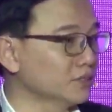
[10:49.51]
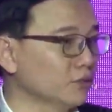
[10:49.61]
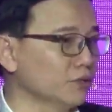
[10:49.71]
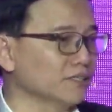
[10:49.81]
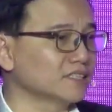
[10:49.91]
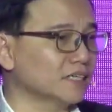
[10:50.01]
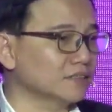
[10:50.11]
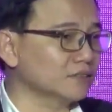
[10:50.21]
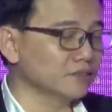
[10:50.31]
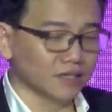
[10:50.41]
So you can
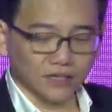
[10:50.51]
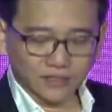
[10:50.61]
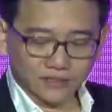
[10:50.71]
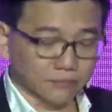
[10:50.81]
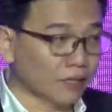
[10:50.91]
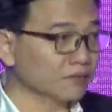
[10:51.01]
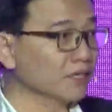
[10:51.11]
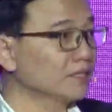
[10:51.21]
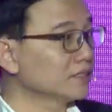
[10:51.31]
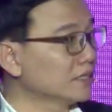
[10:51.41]
settle
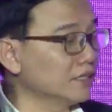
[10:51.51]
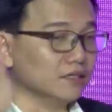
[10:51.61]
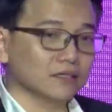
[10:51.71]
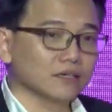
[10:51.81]
simultaneously